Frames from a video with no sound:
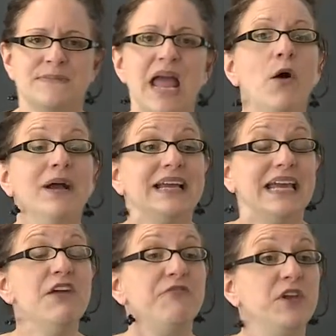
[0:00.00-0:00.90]
now,
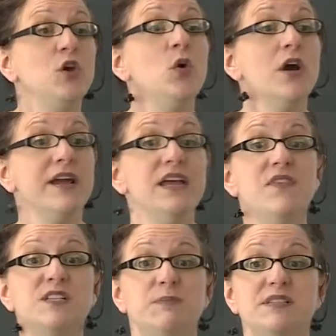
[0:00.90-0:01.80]
if you are
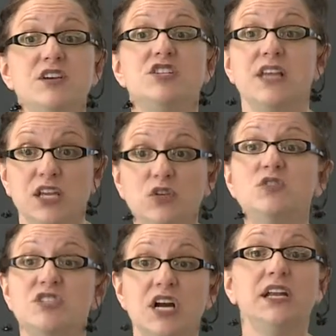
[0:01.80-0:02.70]
in this position that
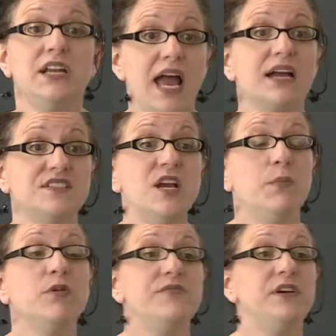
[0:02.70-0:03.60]
you studied X
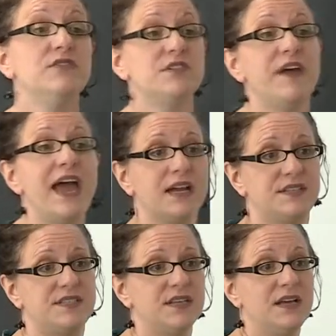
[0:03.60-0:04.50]
number of years of
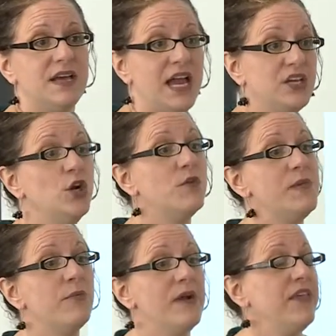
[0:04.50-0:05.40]
X and you don't
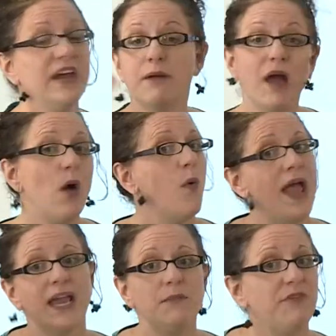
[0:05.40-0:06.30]
remember anything, I'm not
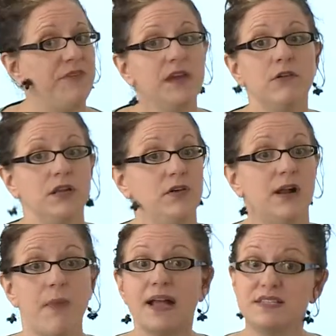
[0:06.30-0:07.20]
wagging my finger at you
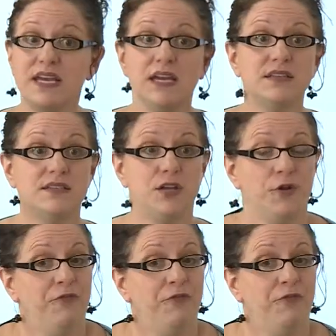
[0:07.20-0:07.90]
and I'm not saying it's